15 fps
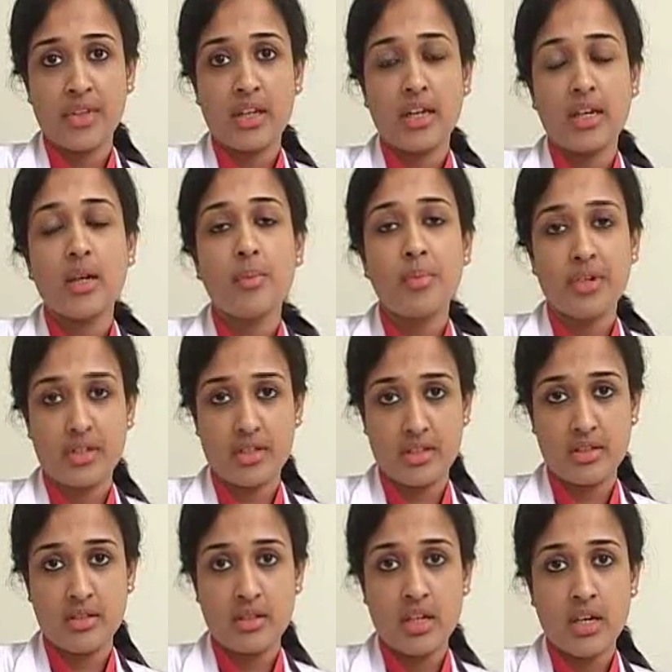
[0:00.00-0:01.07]
in a
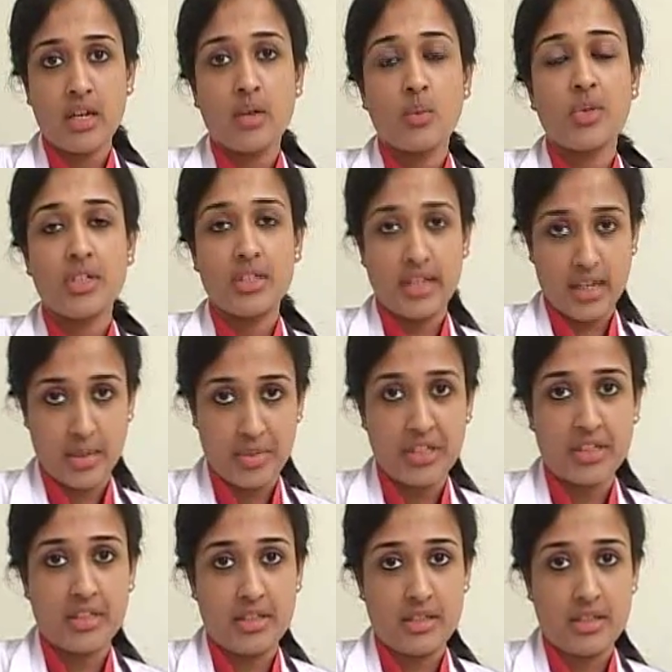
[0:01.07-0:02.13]
person with
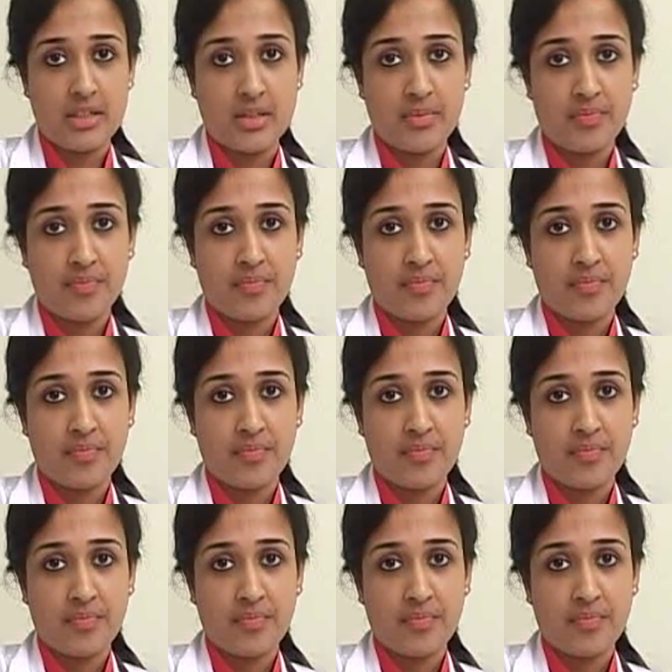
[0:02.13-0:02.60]
diabetes.